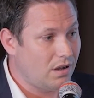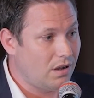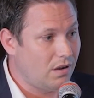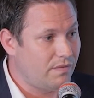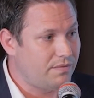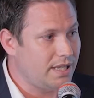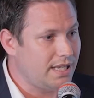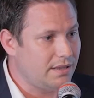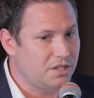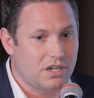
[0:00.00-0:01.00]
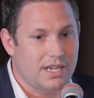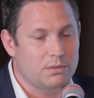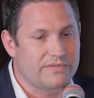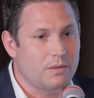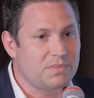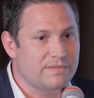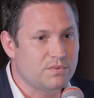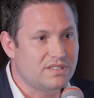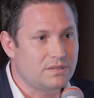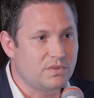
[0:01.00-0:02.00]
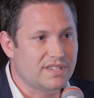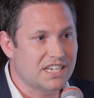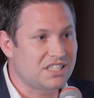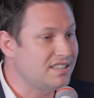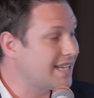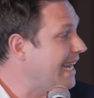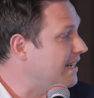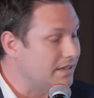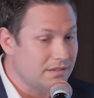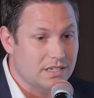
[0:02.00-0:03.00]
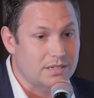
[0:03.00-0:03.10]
of the journey with Uplift was actually scaling.